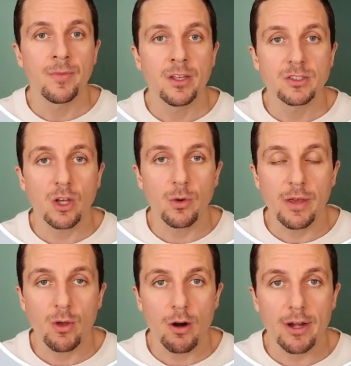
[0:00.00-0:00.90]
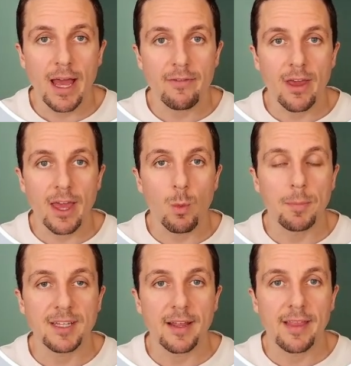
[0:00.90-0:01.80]
So if you already have a
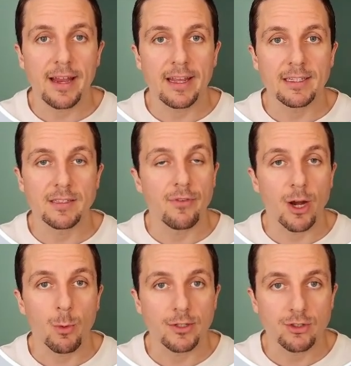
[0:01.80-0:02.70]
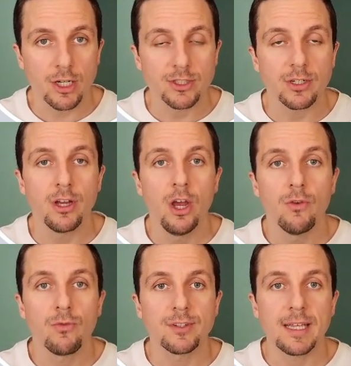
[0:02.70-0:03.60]
website that is very well structured,
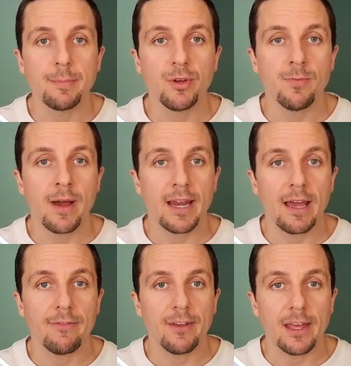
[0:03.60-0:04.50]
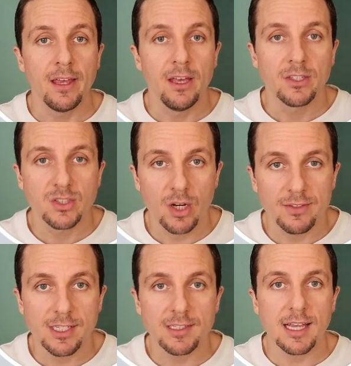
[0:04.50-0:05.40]
for example, you might have a
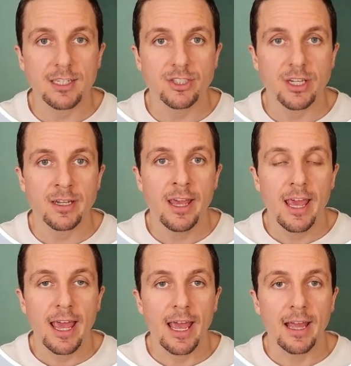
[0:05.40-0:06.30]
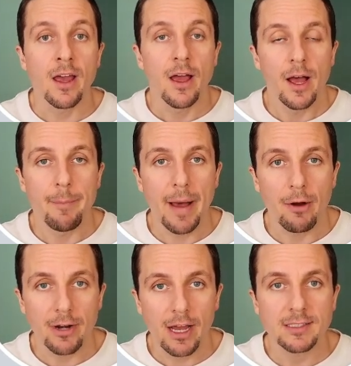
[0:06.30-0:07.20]
services section, an about
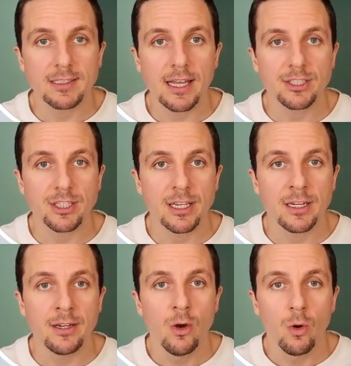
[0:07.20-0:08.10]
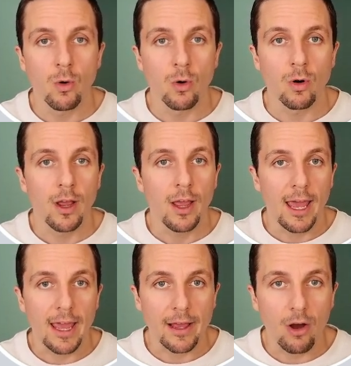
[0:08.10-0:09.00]
us section, or
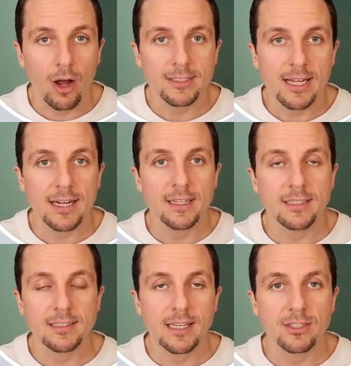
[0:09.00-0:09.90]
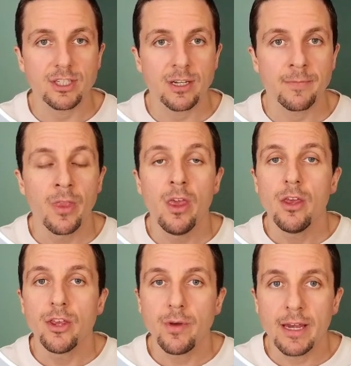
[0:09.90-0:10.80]
a contact us section,
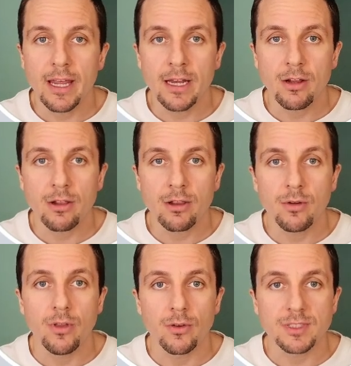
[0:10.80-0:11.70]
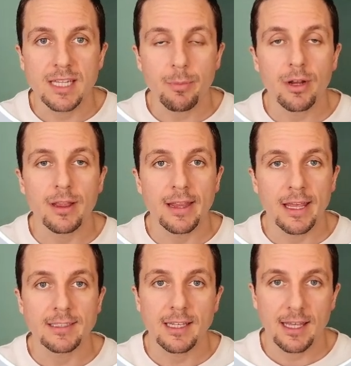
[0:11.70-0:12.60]
you can include those separate
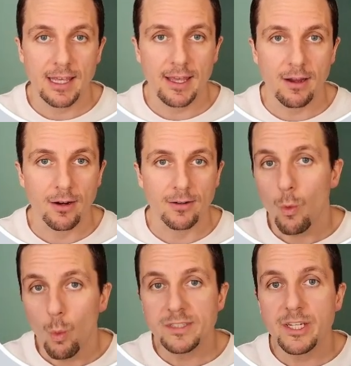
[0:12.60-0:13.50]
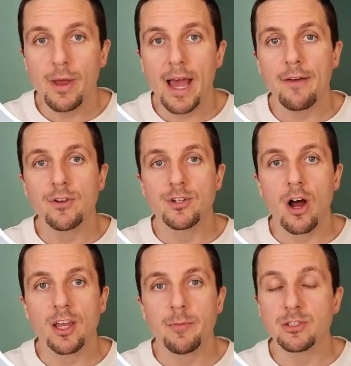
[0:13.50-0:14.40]
links here. Once you have your
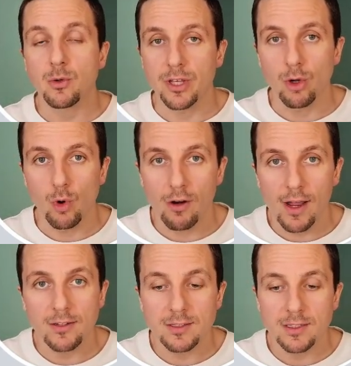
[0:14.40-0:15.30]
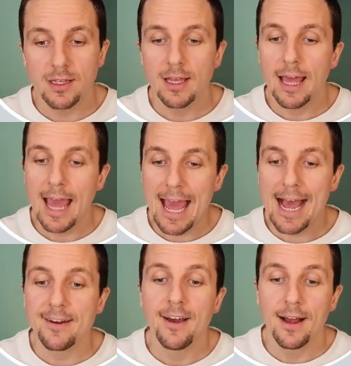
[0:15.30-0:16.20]
documents or URLs,
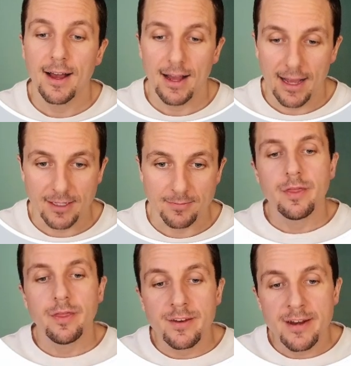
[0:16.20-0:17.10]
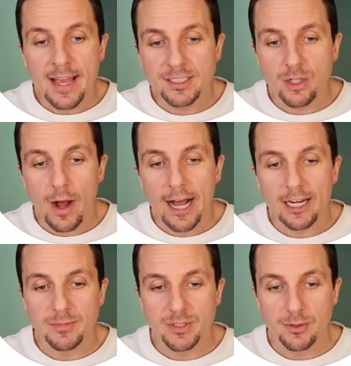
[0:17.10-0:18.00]
add item. The next 2
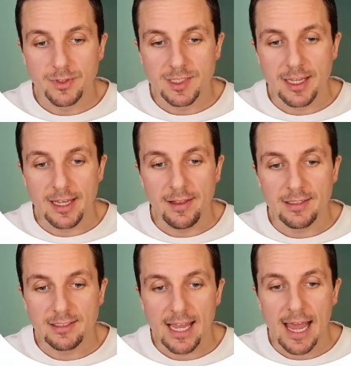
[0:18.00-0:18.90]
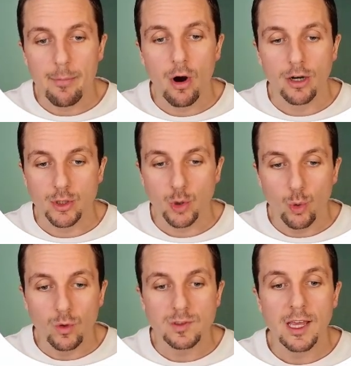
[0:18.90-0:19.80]
items you'll see in this tab are
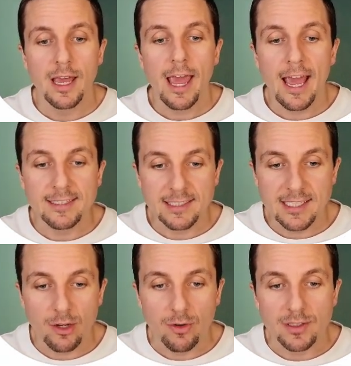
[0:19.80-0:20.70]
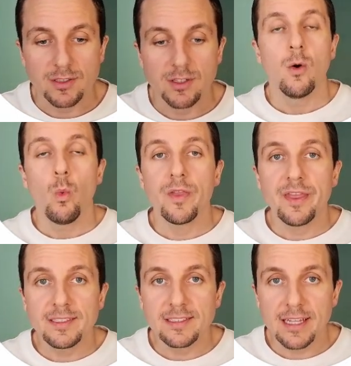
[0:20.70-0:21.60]
tools and secrets. What
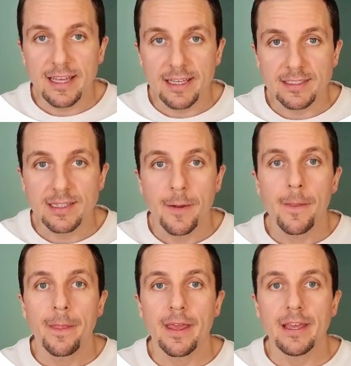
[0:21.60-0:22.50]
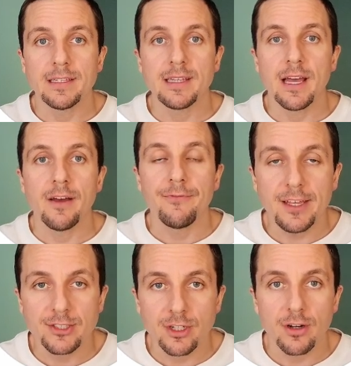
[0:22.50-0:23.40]
this is a
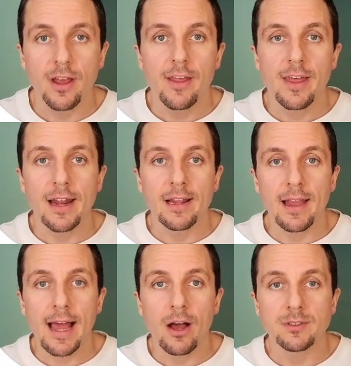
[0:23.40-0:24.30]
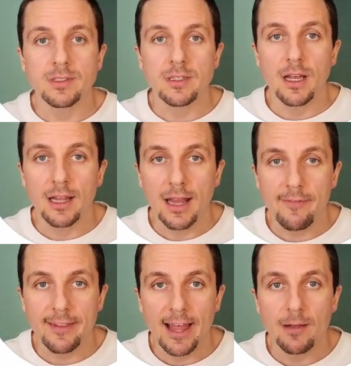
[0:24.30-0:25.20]
feature that allows
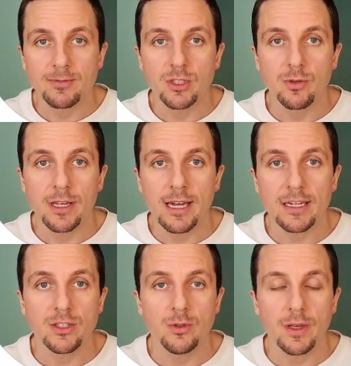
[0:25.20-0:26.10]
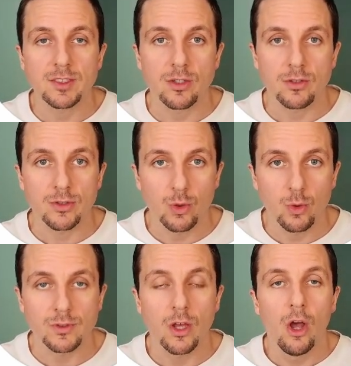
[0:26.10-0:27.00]
ElevenLabs to connect to external tools.